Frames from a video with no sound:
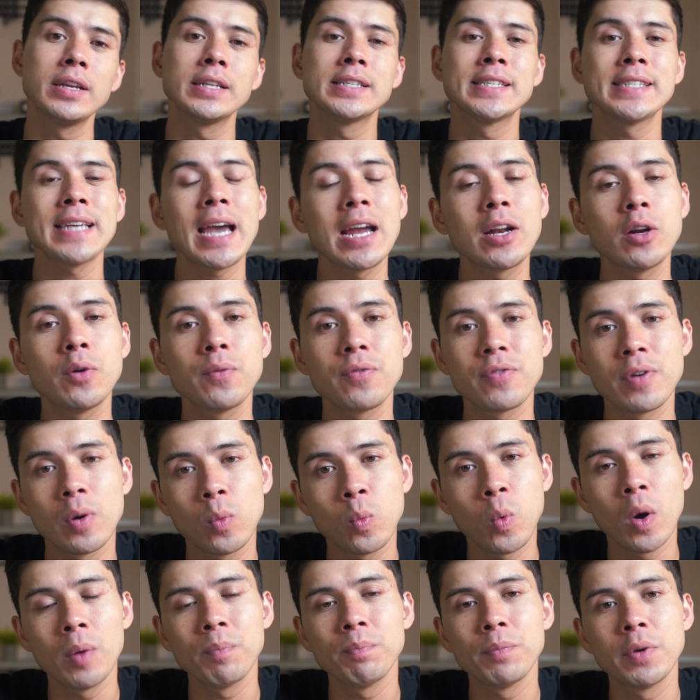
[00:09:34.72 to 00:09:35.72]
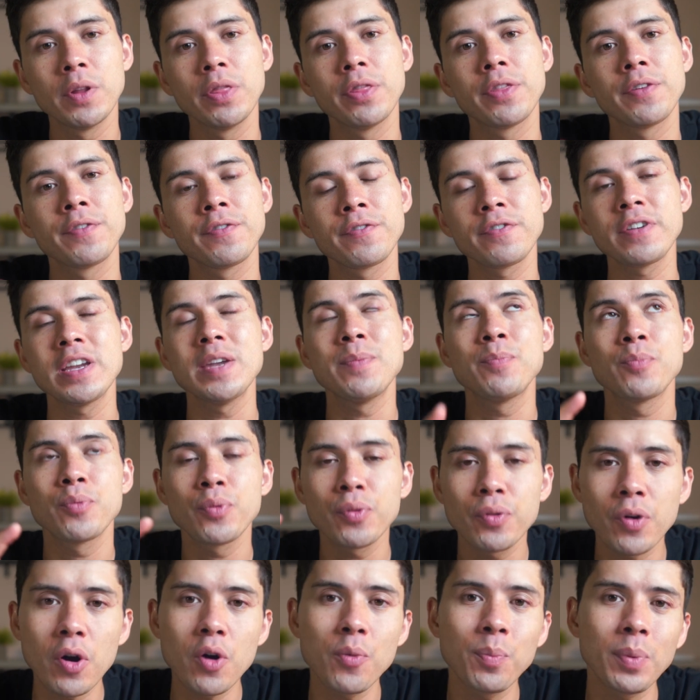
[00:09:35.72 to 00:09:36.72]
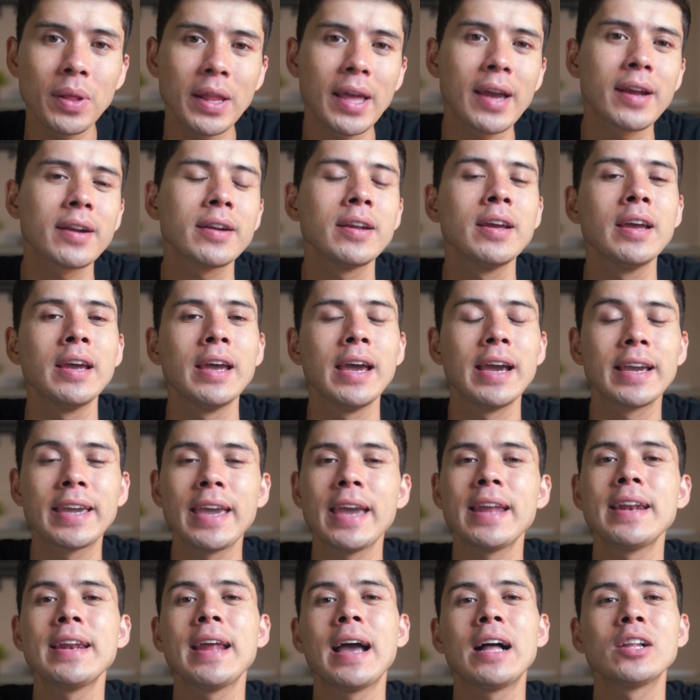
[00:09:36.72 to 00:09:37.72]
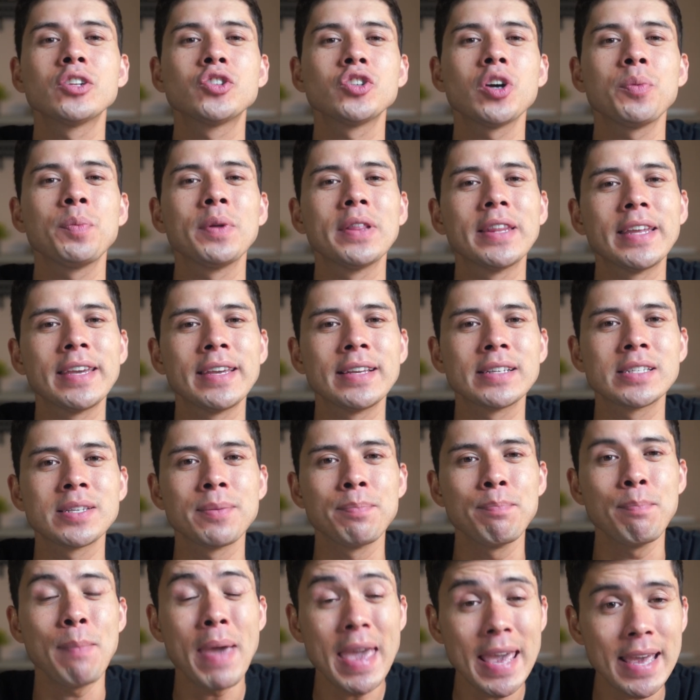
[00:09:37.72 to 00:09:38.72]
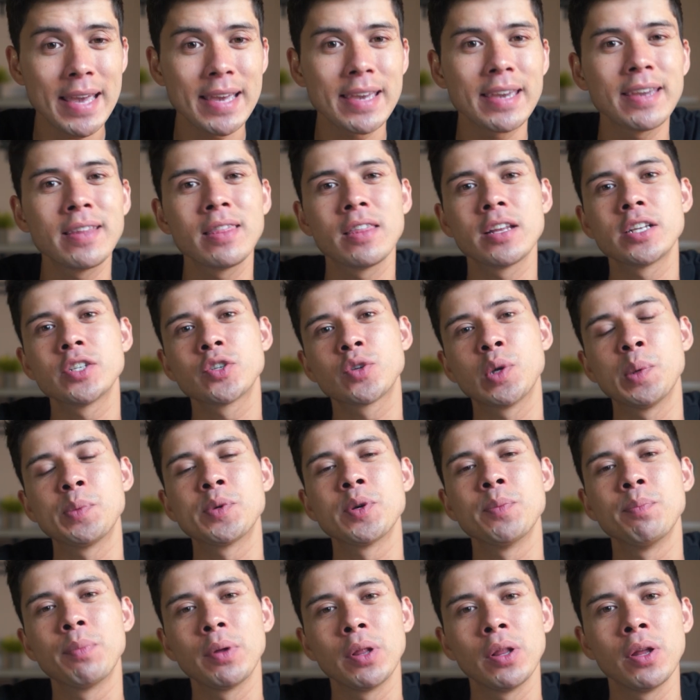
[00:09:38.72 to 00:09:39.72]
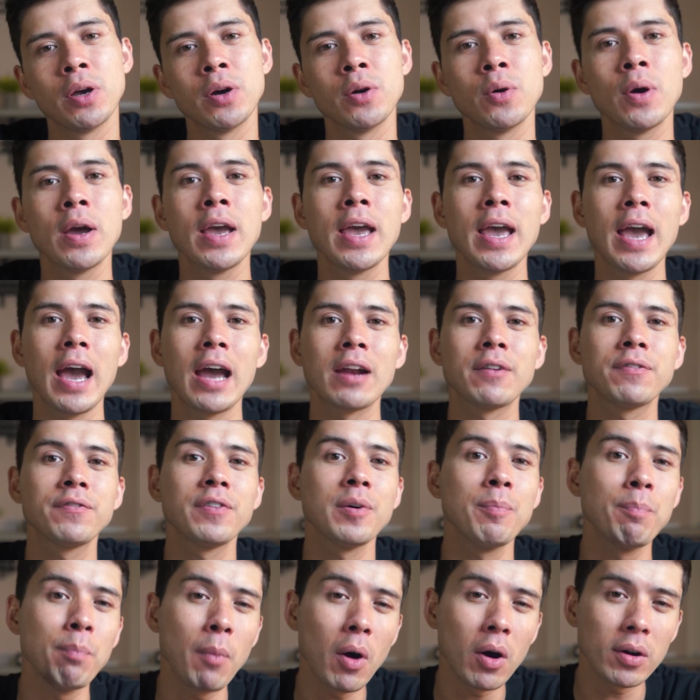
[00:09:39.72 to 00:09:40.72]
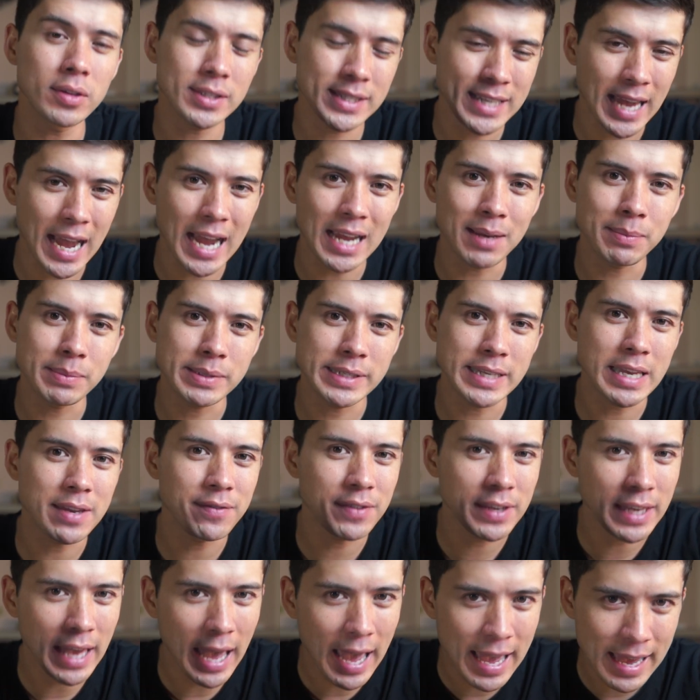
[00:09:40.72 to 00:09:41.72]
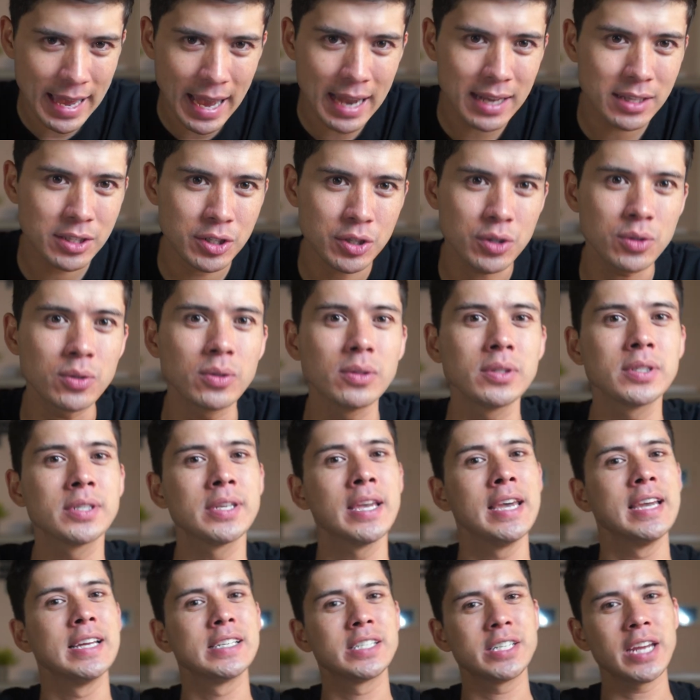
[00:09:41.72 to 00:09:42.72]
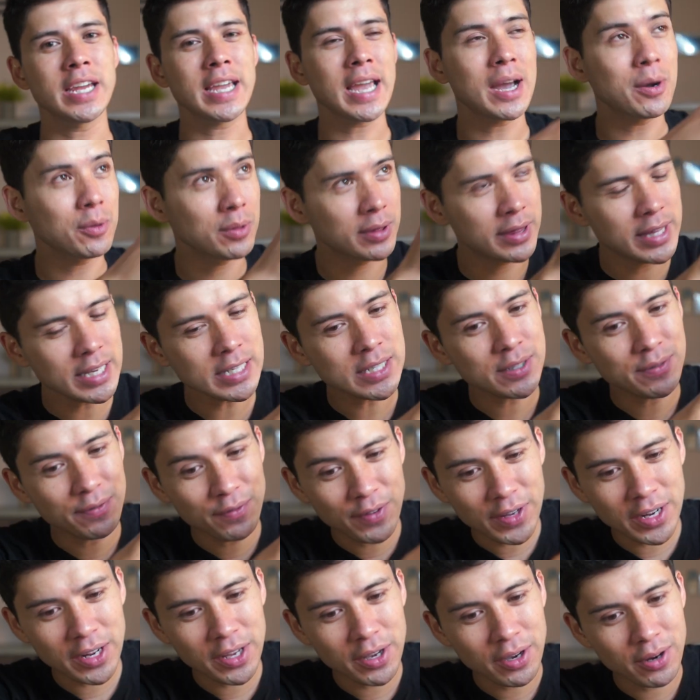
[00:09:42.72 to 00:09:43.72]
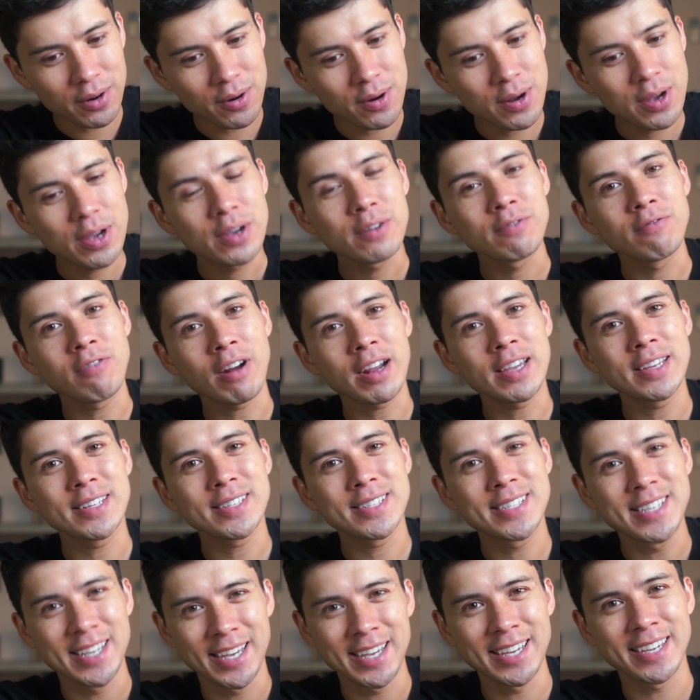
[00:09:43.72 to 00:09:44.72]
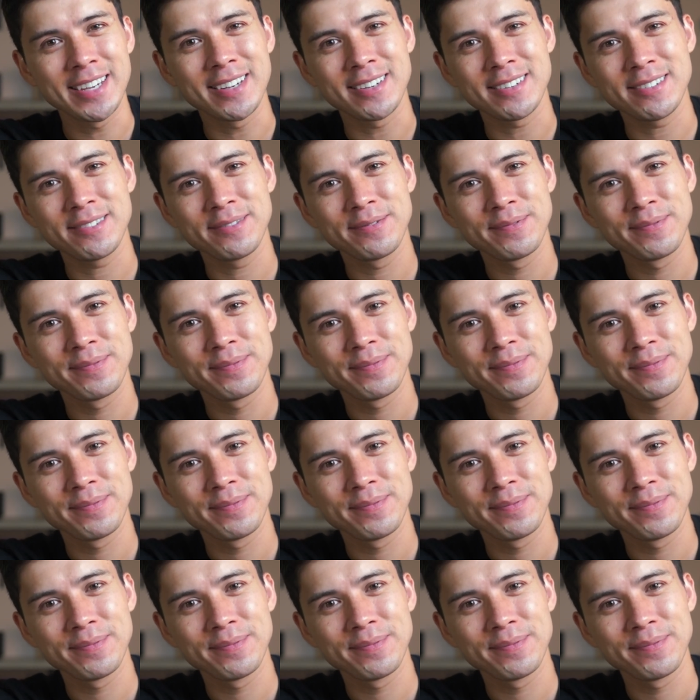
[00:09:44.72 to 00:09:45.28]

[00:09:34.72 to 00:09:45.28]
you can sign up for a 1 month free pro plan. Again, I'll drop a link to Make in the description below. And for more time-saving AI tools, check out this video right here.